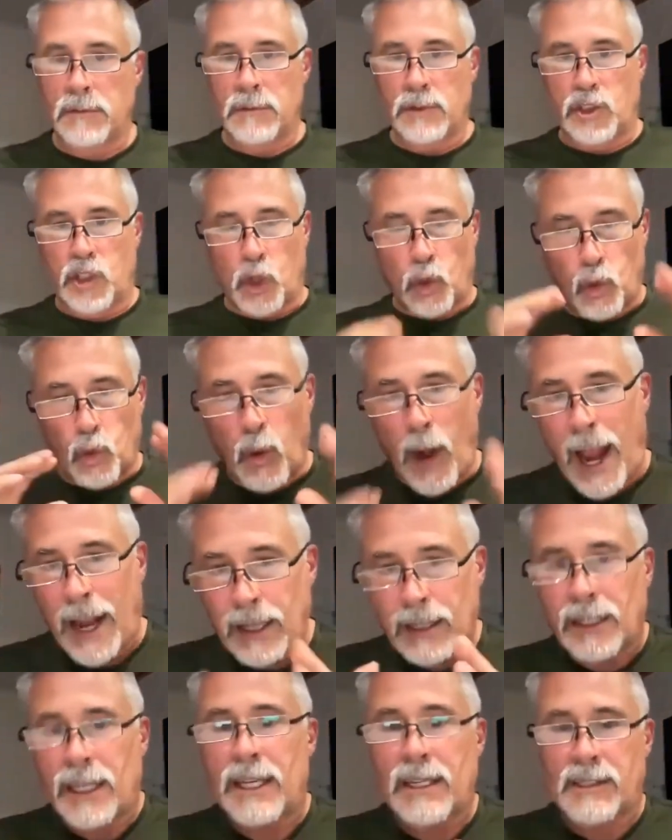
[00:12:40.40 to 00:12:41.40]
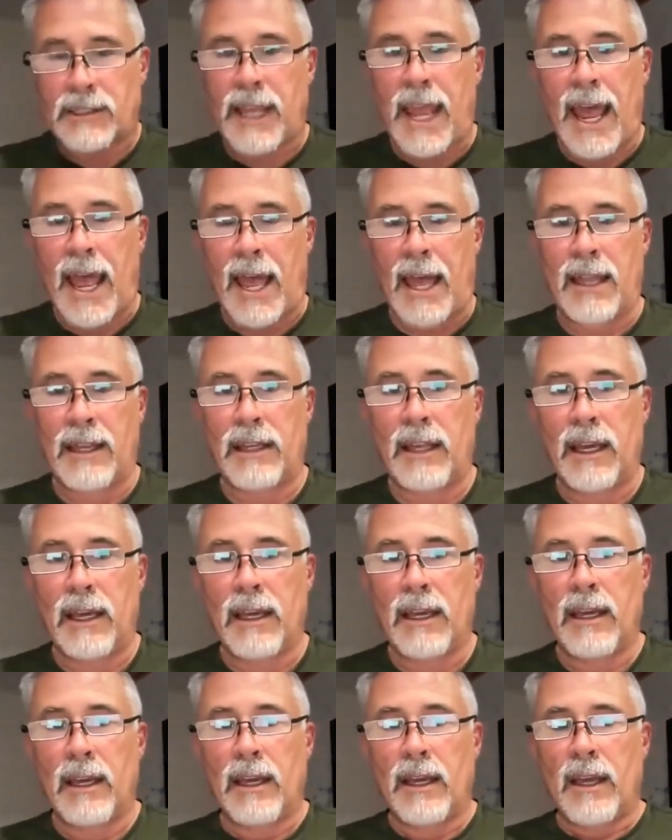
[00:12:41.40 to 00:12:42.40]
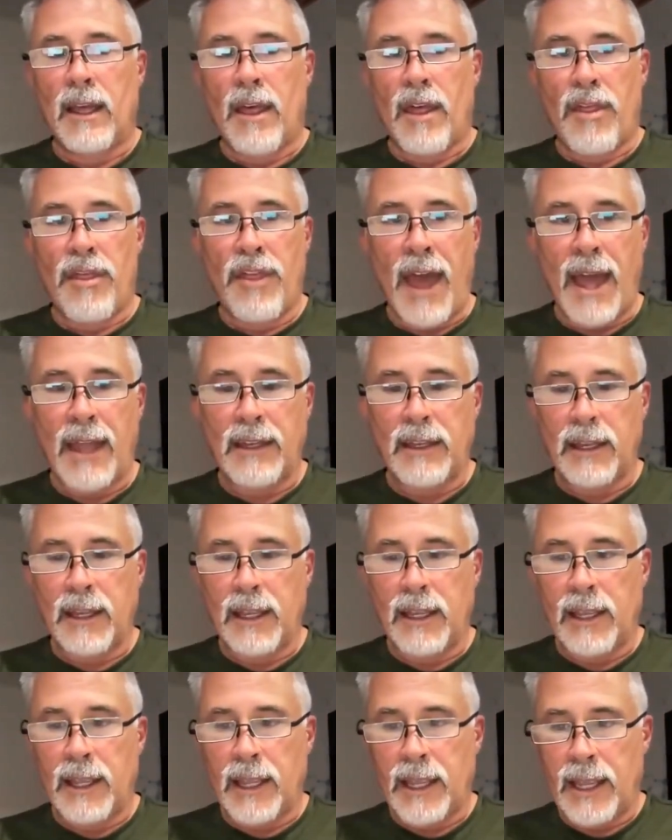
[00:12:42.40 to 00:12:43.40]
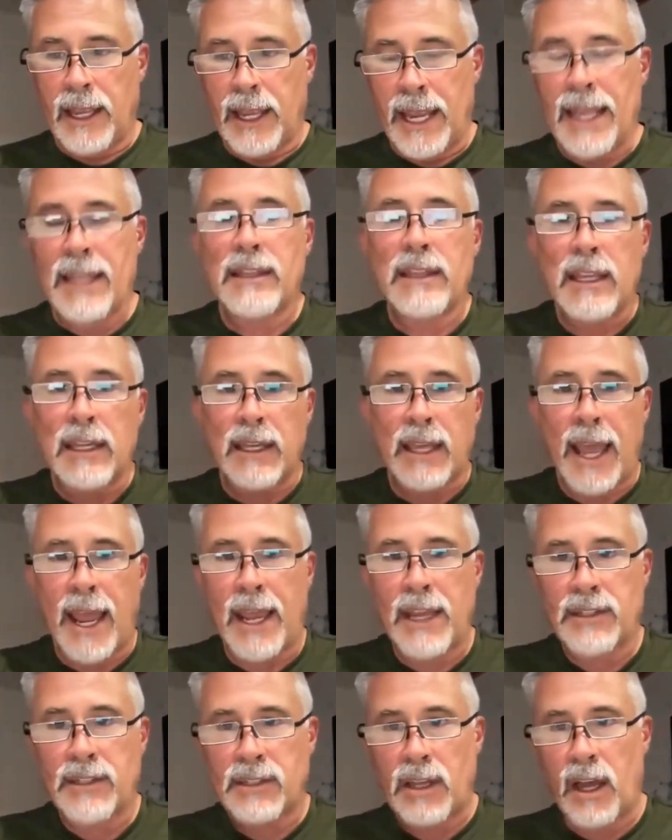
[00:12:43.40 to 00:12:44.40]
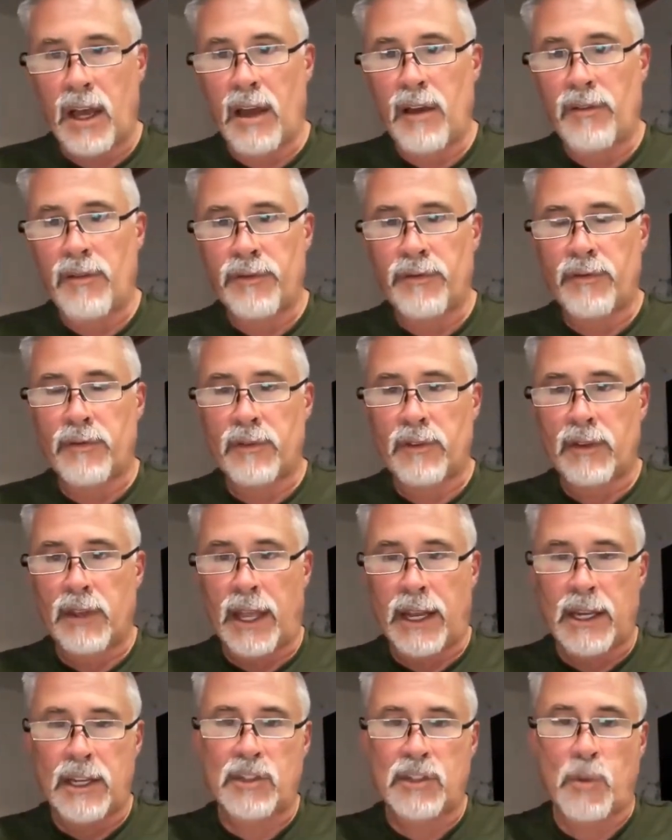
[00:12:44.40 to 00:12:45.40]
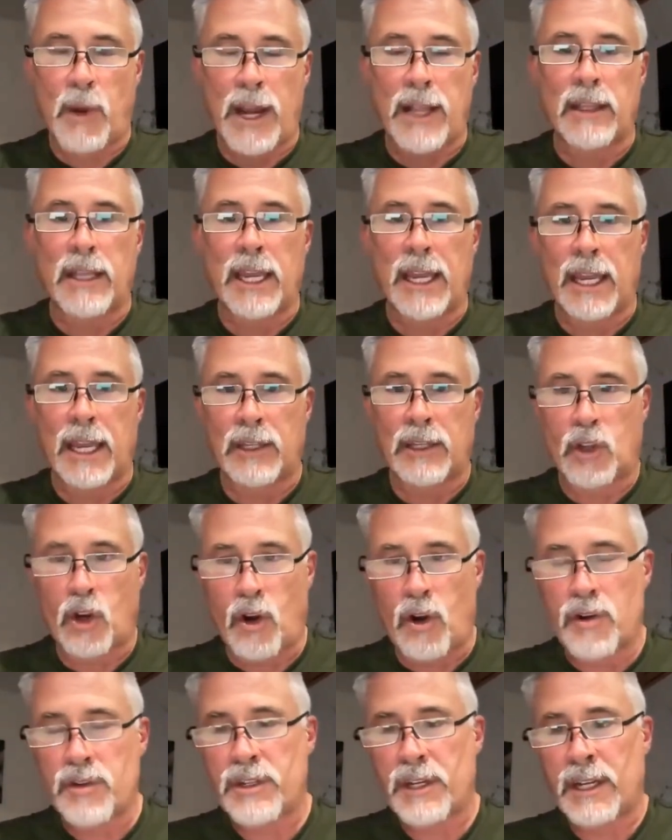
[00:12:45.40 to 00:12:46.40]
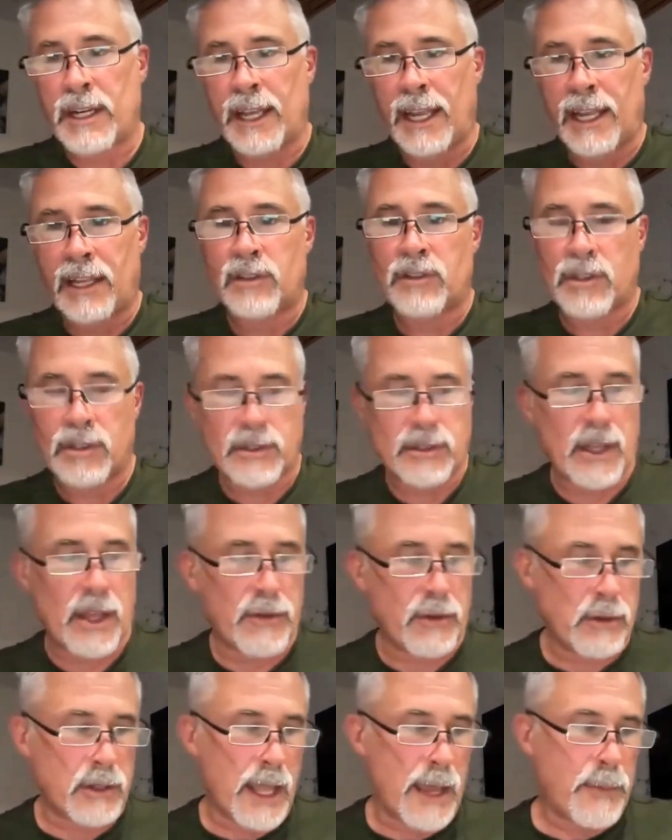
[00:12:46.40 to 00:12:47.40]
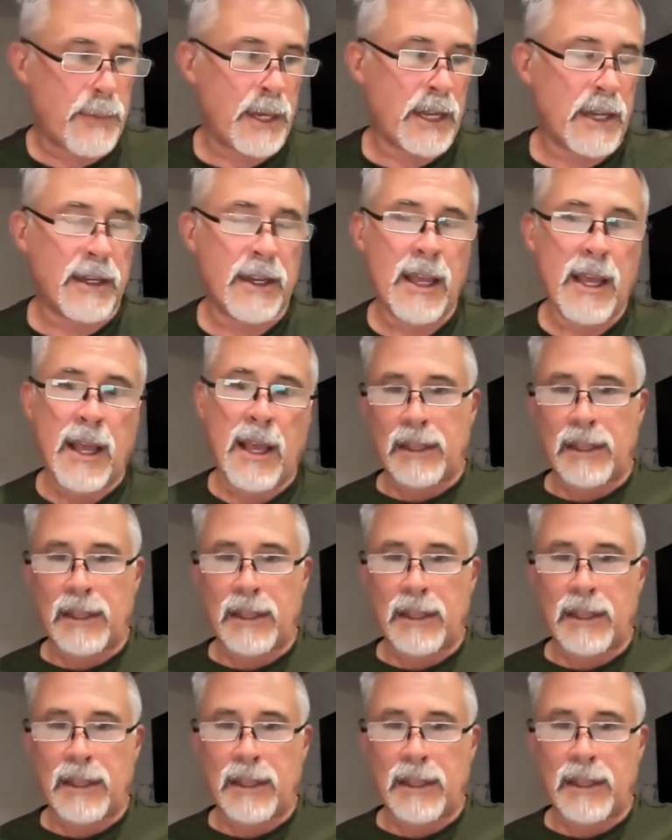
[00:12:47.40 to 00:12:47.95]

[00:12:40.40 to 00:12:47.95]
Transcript: directly said that in the case of an Israeli incursion into southern Lebanon,